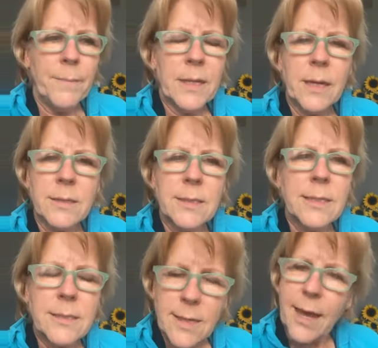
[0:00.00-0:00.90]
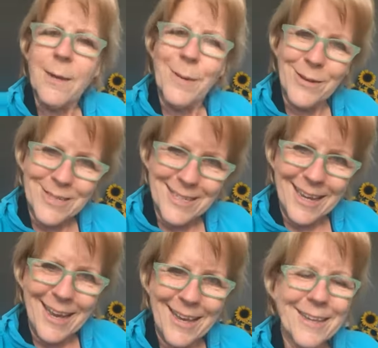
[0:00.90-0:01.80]
Because it's not about
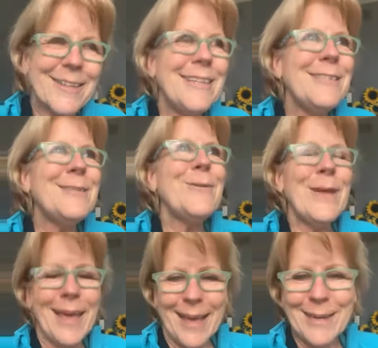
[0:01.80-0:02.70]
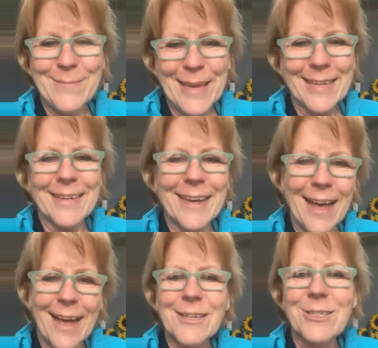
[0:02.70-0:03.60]
denial. It's okay to make a
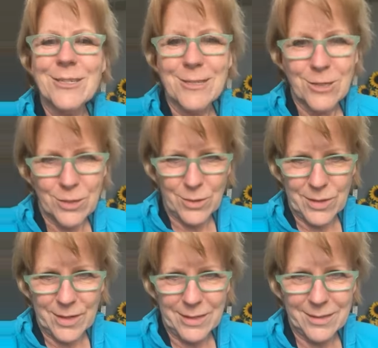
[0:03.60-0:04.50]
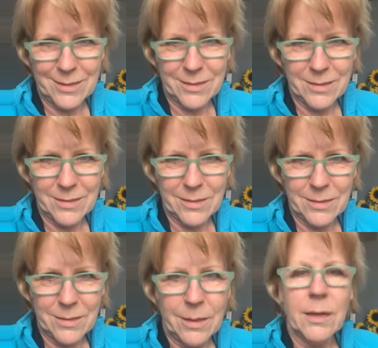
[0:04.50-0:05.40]
conscious choice.
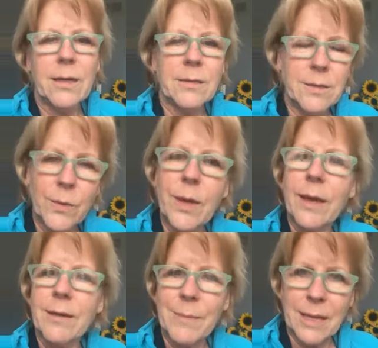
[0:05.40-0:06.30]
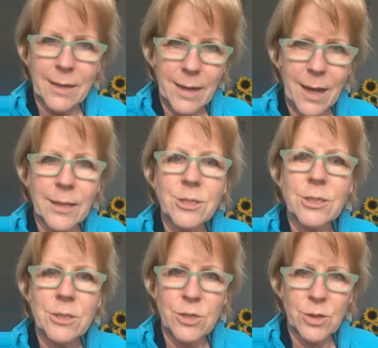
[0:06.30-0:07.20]
It's okay to make a
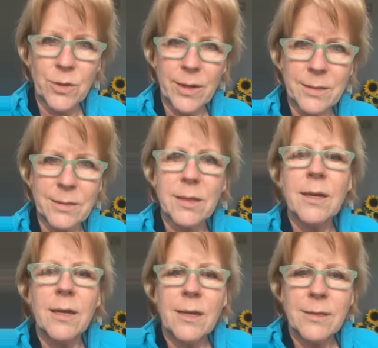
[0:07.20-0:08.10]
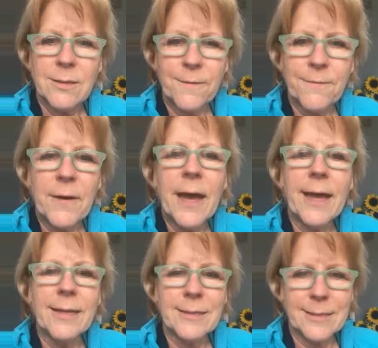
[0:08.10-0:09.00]
conscious choice to
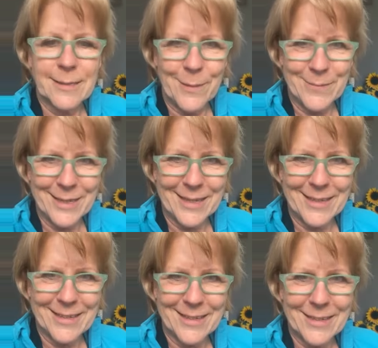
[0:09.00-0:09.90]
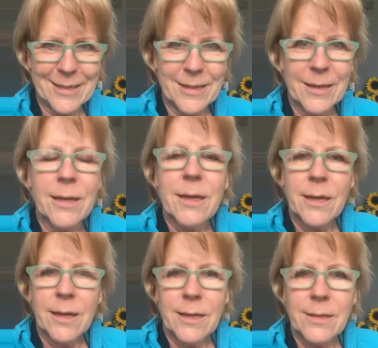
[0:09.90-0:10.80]
find something
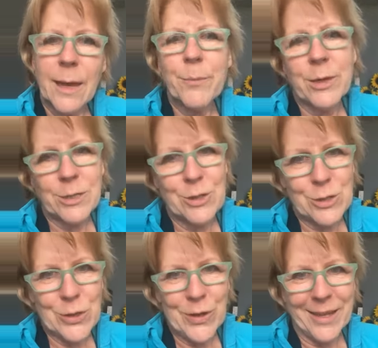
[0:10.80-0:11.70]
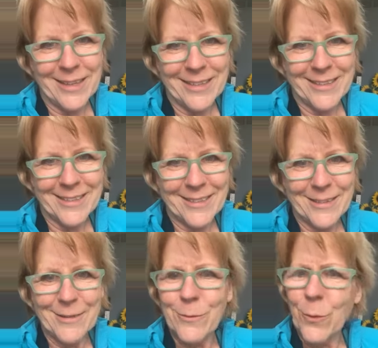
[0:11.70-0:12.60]
that brings you joy.
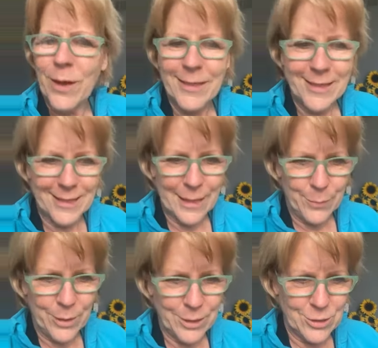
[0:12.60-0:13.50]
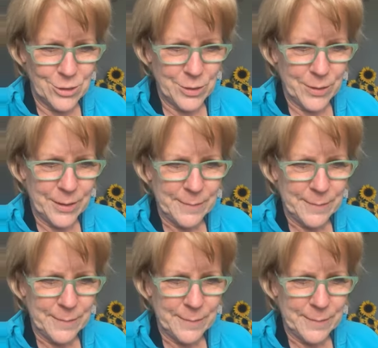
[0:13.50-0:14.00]
One thing that brings you joy.